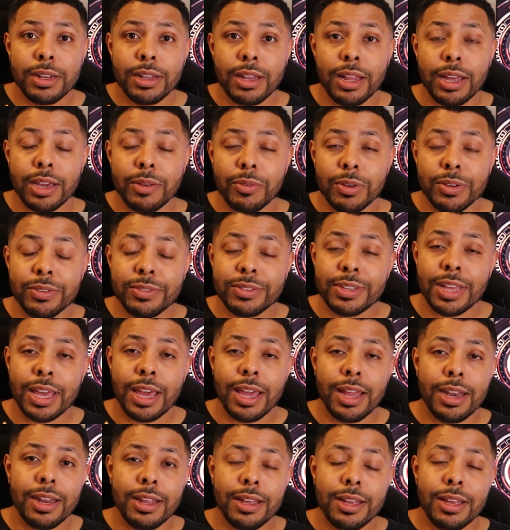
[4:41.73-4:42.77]
Like we
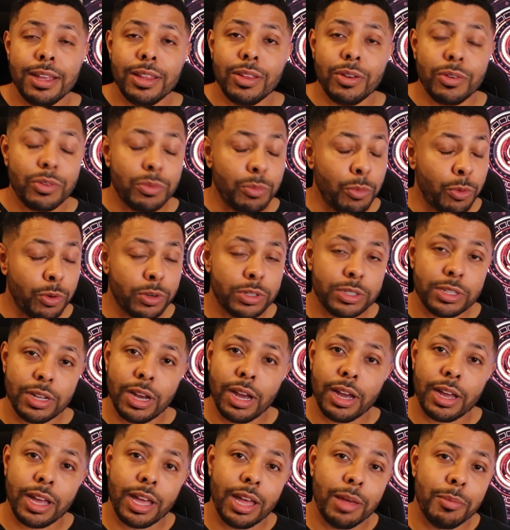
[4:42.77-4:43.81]
said, there's more
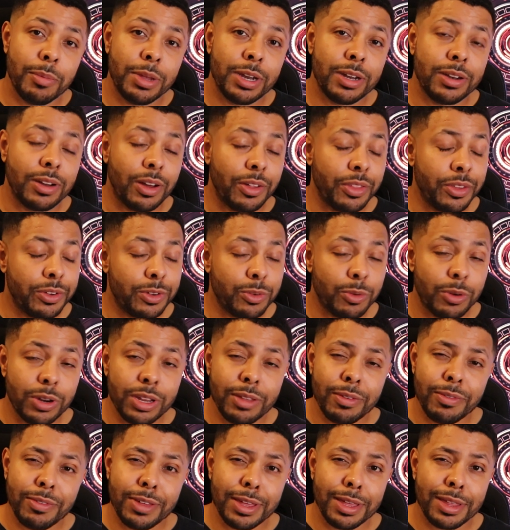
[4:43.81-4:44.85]
stock coming on the
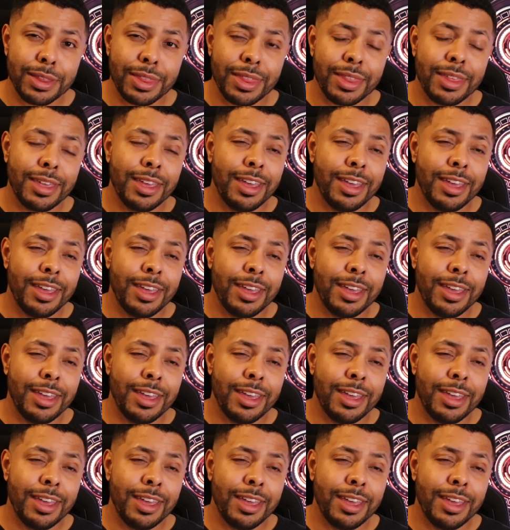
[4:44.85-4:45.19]
25th,